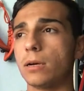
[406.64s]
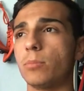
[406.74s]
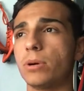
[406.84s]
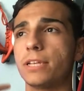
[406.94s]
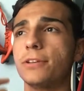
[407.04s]

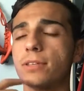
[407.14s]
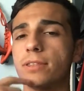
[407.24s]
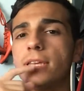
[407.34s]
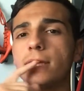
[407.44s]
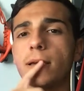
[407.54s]
But here's the
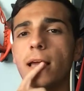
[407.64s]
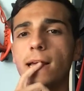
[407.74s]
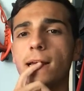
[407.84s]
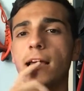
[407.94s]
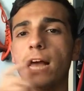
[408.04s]
thing:
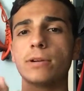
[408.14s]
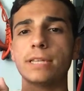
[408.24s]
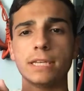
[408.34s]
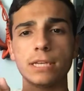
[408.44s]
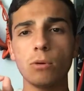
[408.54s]
how
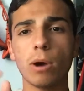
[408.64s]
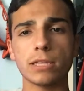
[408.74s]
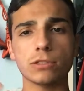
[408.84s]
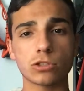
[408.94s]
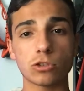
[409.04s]
can
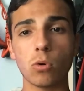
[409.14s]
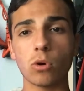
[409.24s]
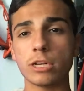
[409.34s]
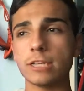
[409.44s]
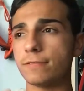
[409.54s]
Higuain
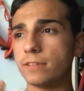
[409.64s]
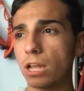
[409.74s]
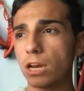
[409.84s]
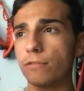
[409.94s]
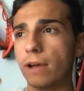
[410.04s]
score if
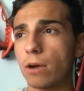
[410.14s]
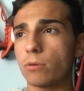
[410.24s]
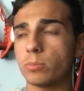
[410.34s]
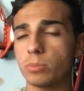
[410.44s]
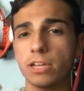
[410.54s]
none of
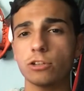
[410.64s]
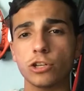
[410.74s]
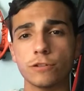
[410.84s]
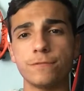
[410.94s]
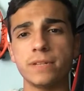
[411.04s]
our players
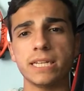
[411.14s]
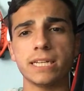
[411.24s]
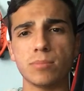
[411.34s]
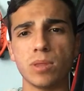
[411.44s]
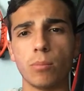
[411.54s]
are feeding
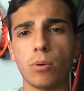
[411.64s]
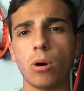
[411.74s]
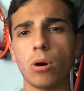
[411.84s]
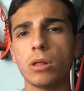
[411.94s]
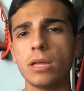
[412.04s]
him the
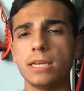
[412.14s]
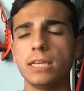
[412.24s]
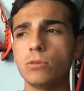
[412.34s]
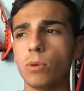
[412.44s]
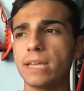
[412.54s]
ball?
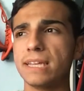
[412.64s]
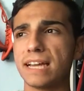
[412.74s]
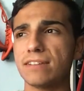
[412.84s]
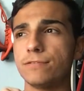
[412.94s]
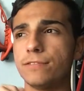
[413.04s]
Higuain
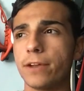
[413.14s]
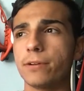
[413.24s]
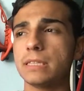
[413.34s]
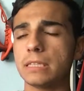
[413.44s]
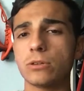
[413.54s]
had
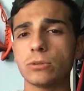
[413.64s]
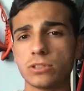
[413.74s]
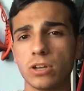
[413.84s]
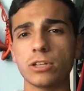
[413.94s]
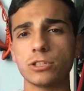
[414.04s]
very little
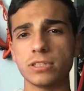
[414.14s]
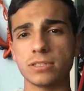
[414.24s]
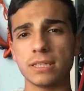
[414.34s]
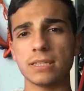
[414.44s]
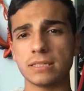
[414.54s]
touches
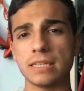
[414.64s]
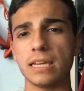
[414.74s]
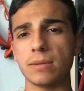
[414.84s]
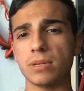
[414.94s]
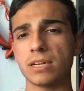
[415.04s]
in this
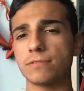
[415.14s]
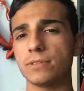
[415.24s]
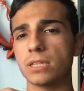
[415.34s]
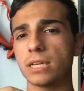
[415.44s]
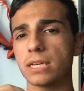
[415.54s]
game, and I
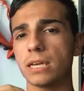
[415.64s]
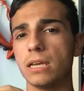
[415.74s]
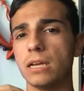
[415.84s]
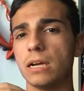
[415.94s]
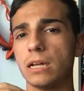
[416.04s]
feel like
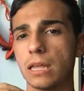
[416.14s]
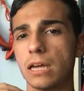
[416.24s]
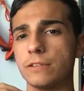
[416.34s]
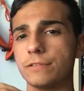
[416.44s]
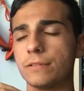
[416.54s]
a
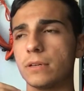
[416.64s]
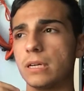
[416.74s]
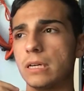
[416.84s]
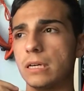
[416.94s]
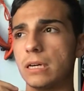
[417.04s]
lot of
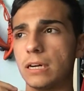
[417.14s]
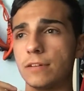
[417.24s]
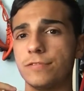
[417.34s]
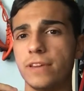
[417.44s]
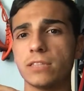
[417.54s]

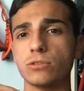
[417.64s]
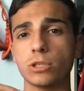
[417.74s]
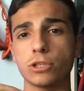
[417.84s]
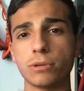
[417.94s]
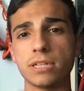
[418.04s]
fans were
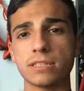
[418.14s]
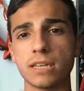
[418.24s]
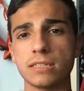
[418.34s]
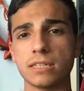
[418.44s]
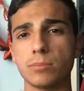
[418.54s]

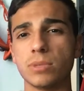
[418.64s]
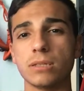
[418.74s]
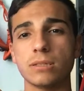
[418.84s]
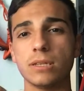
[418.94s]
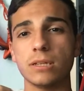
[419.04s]
criticizing him
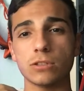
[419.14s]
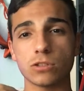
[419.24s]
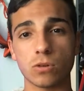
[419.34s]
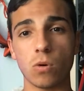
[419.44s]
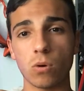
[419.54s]
because he didn't
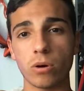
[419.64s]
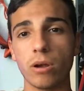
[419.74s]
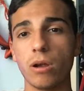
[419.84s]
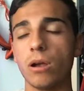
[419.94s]
score.